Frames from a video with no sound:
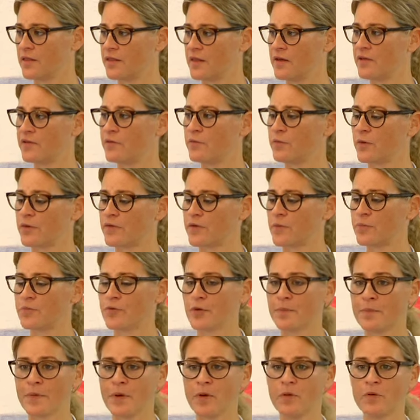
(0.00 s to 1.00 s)
This was a
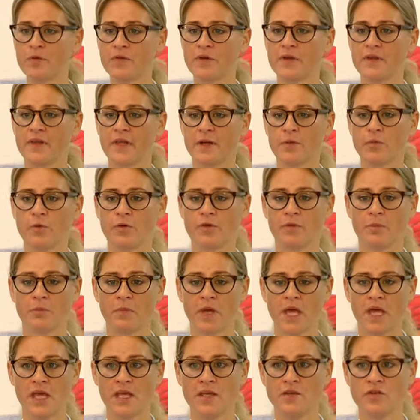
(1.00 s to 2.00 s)
proposal that was
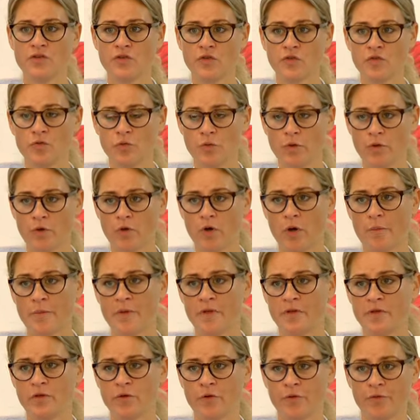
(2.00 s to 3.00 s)
made to the
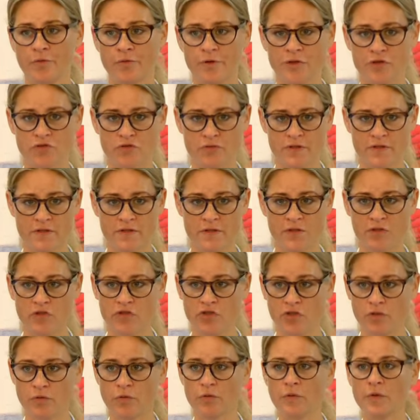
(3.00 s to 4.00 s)
Committee on Fisheries in
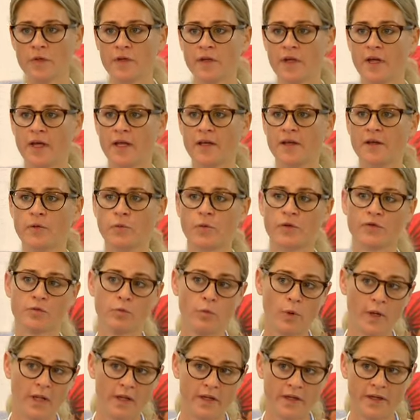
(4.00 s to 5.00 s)
June, and it was
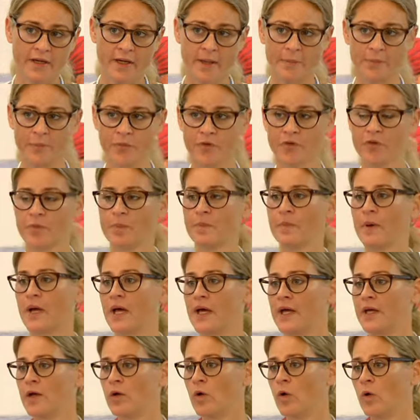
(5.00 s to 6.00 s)
welcomed
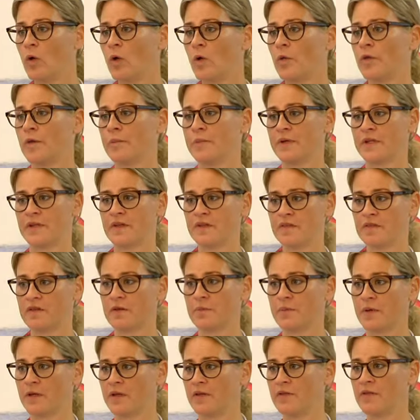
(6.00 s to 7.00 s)
by all the
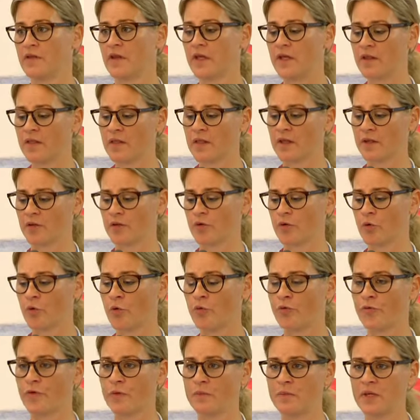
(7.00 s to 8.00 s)
participants in that
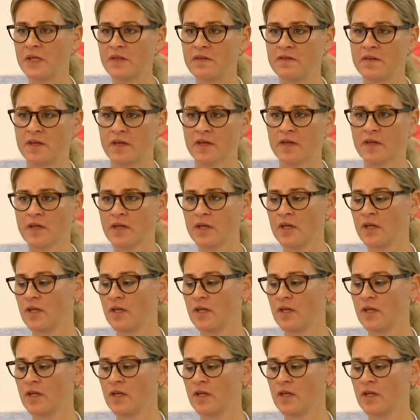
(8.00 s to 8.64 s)
COFI meeting.